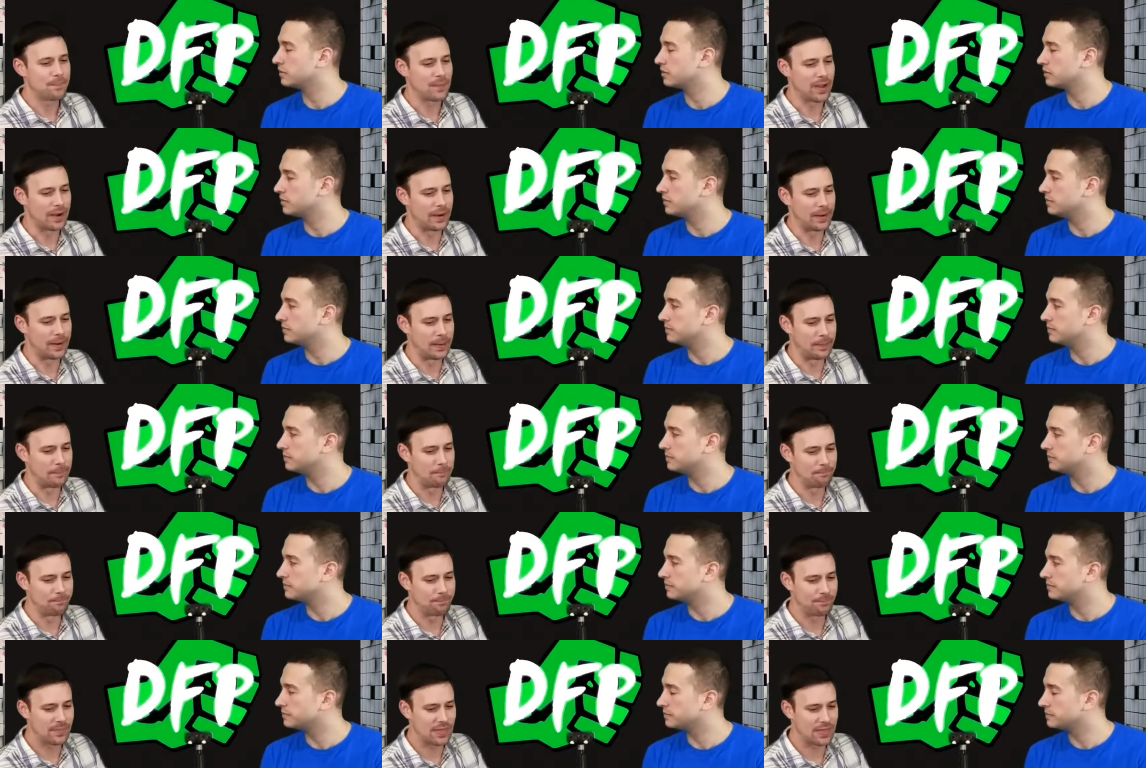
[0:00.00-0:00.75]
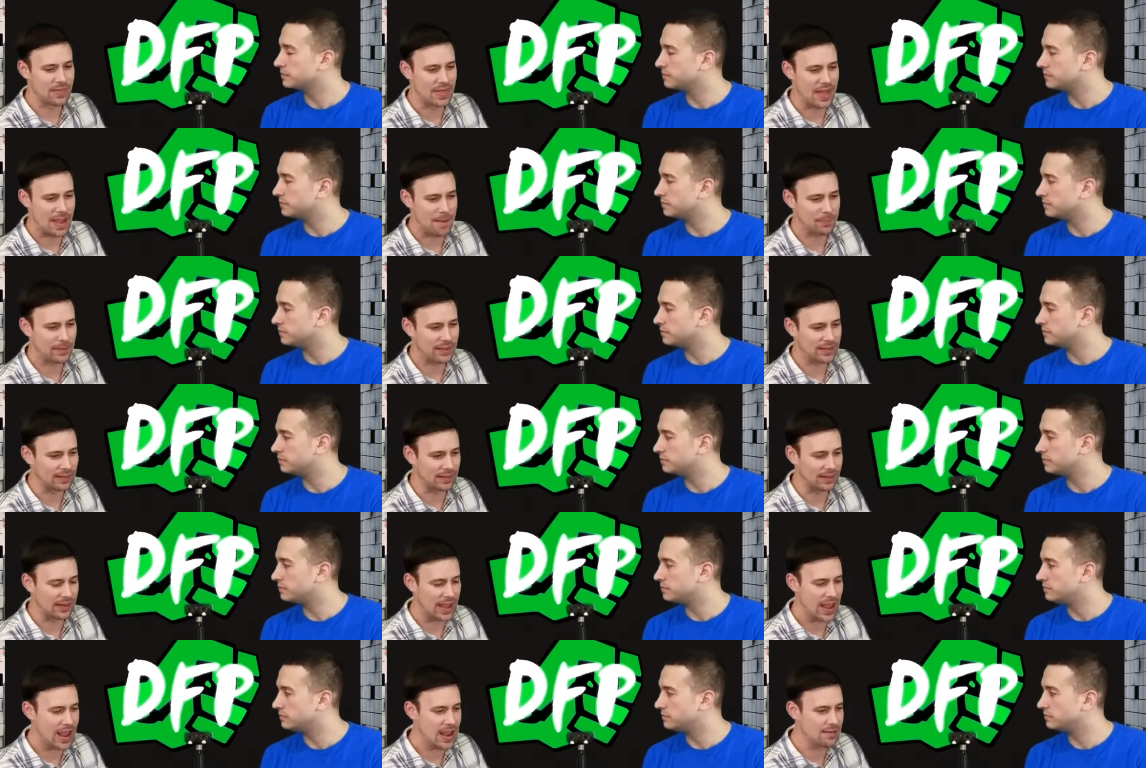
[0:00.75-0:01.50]
Speaker 1: You know. Um, that being
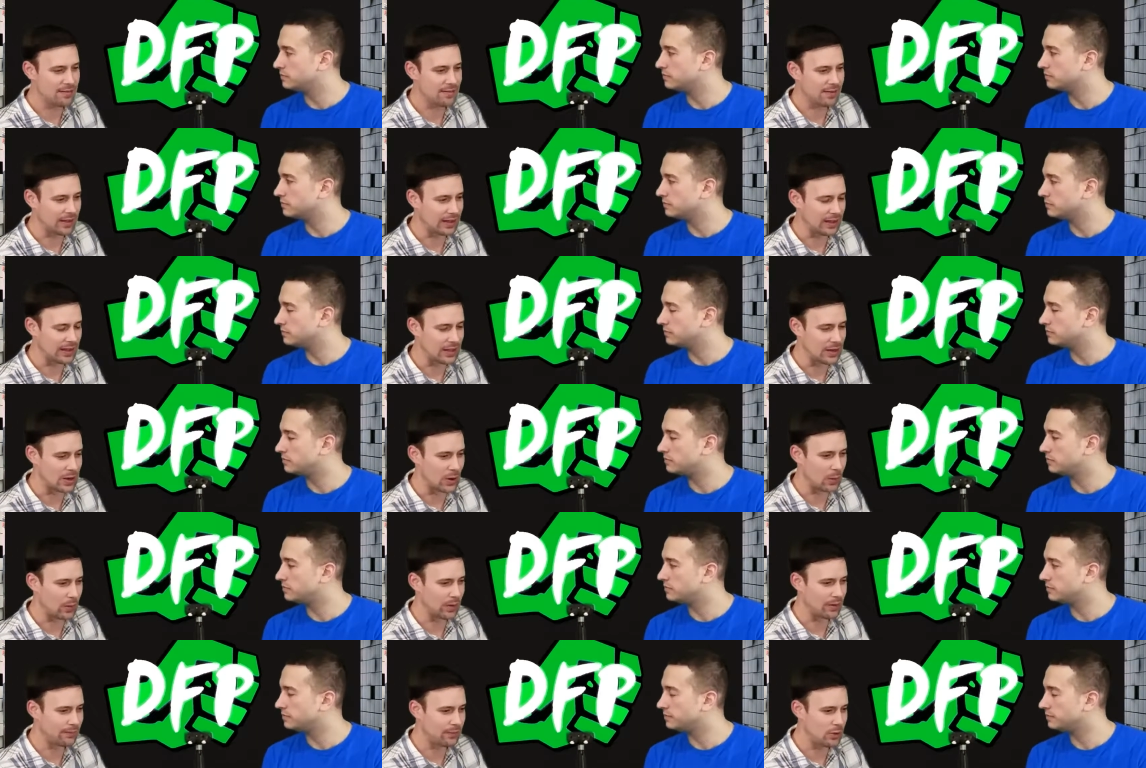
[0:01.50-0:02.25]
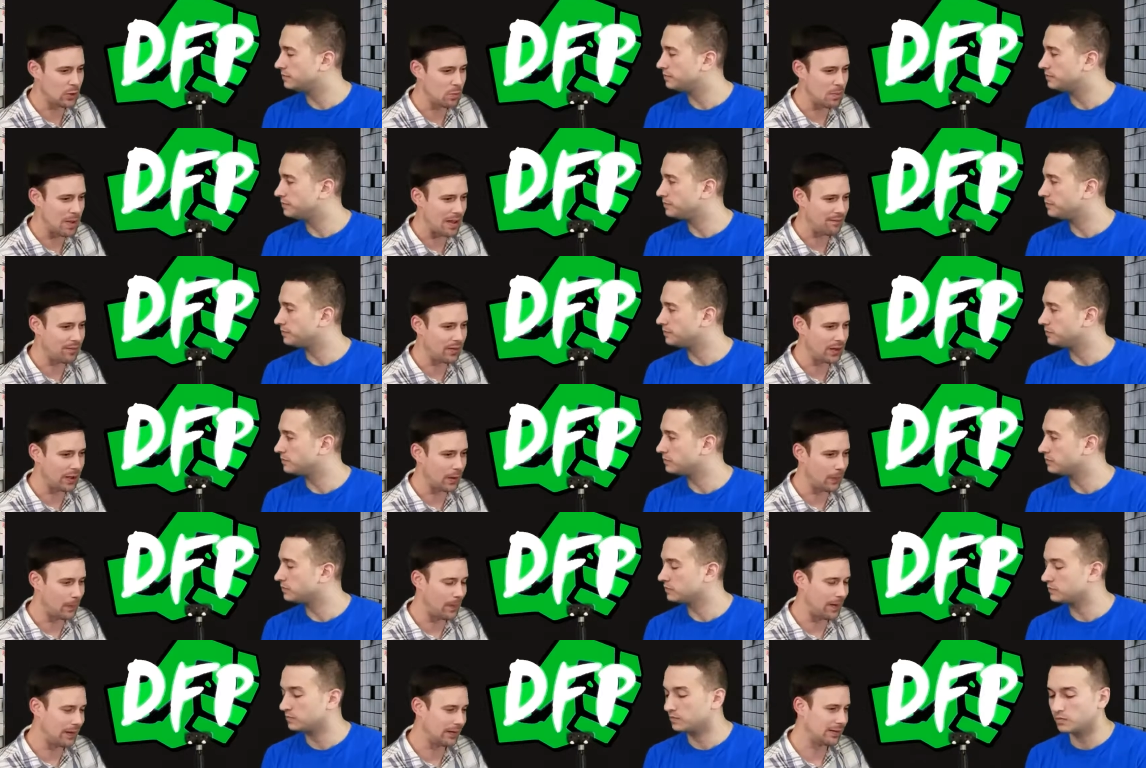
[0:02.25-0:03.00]
the case, like, you know, if you maybe
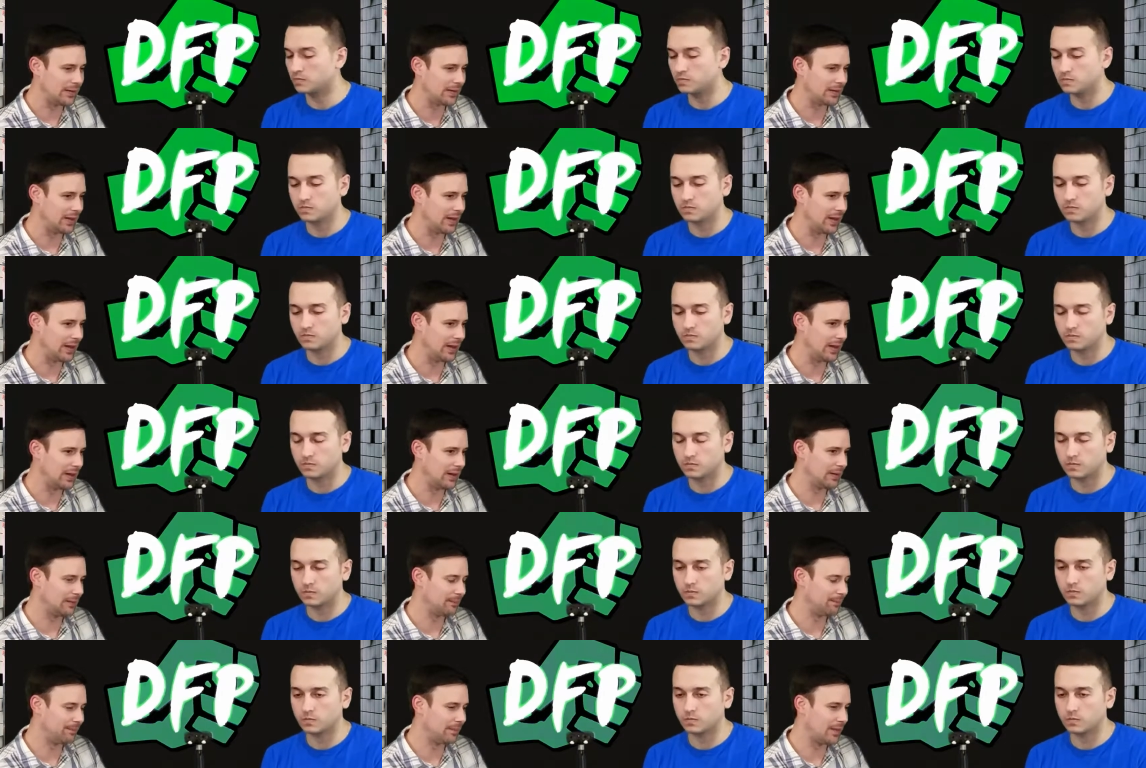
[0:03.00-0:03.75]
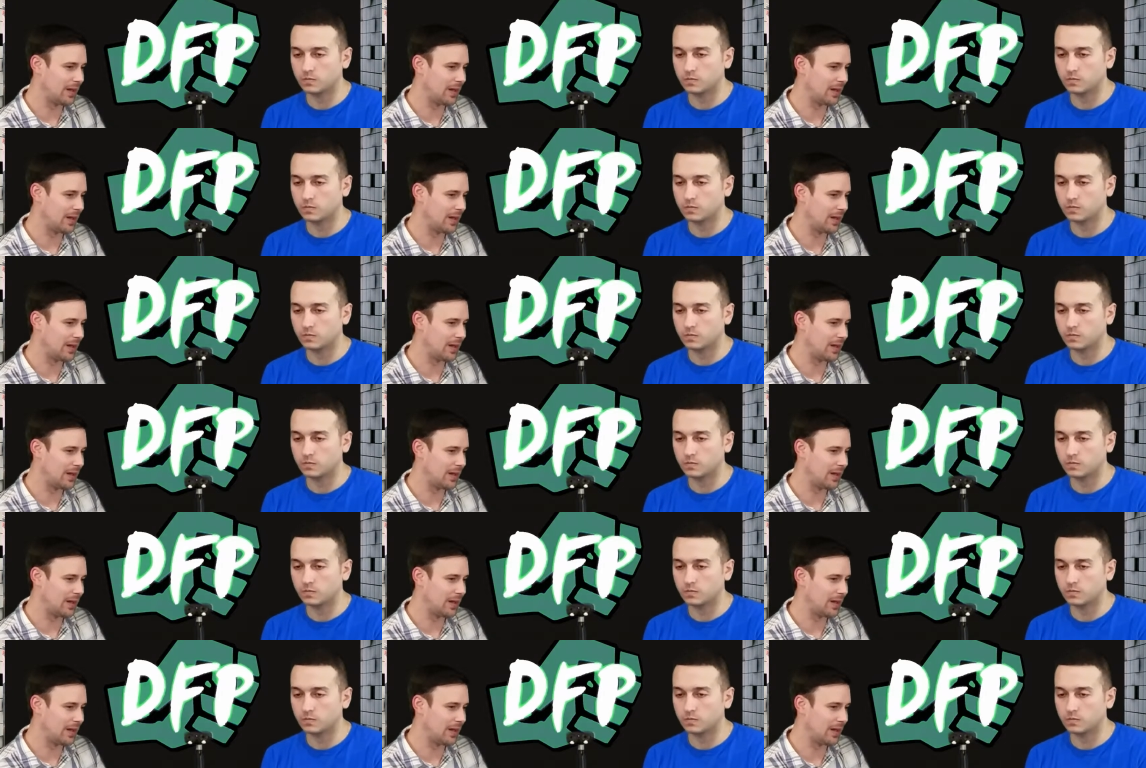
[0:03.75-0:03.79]
go out to like